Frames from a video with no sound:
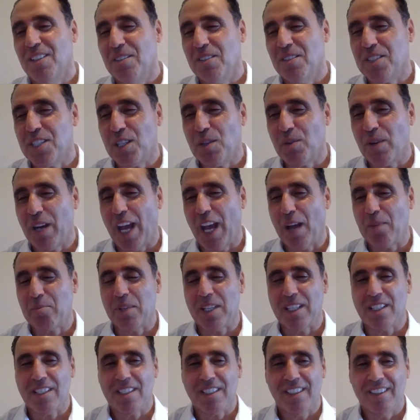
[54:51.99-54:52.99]
We'll see what
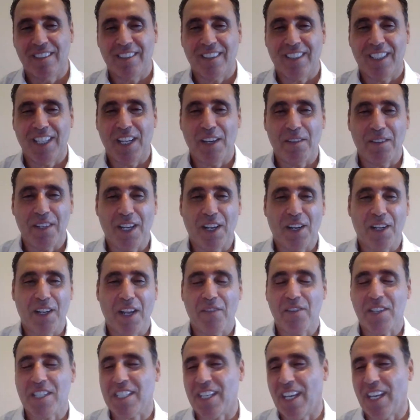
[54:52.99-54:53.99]
happens. You know, no,
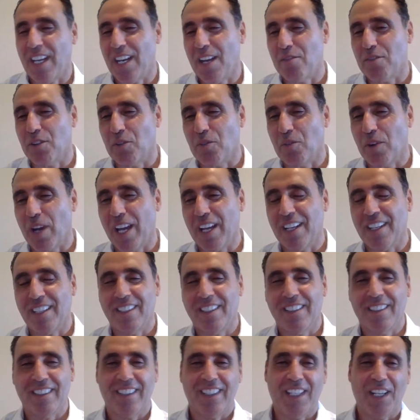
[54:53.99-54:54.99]
never say never, right?
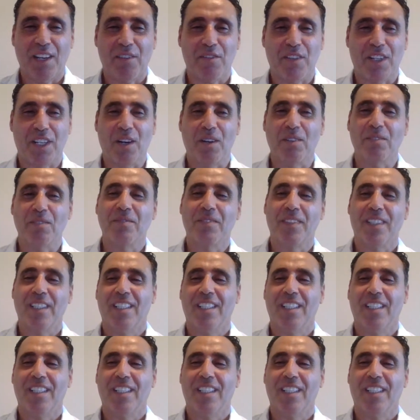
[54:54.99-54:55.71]
You never know.